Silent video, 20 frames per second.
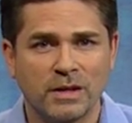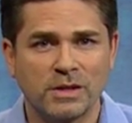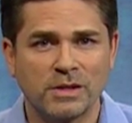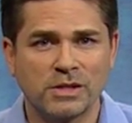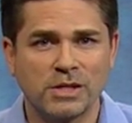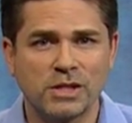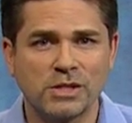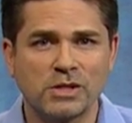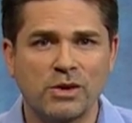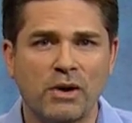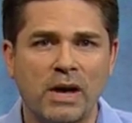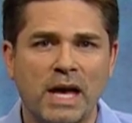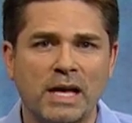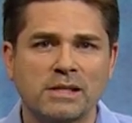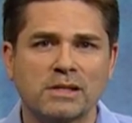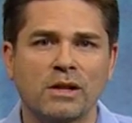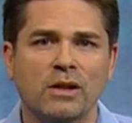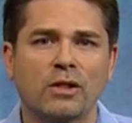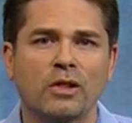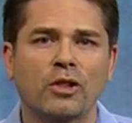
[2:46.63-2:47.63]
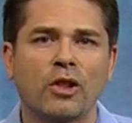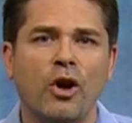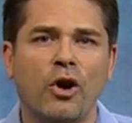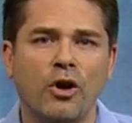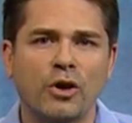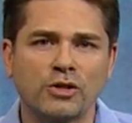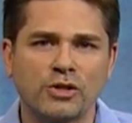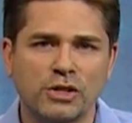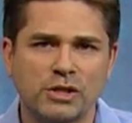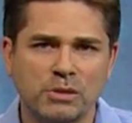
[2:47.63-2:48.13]
Cisco has the
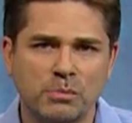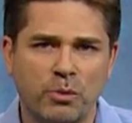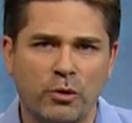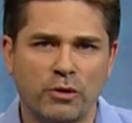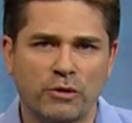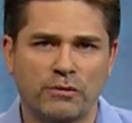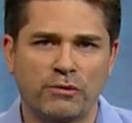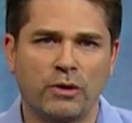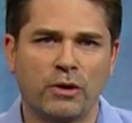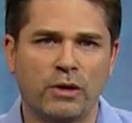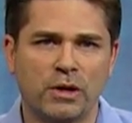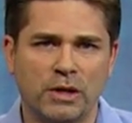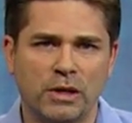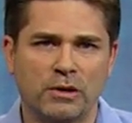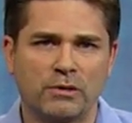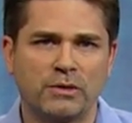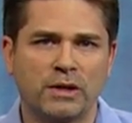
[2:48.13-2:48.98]
largest portfolio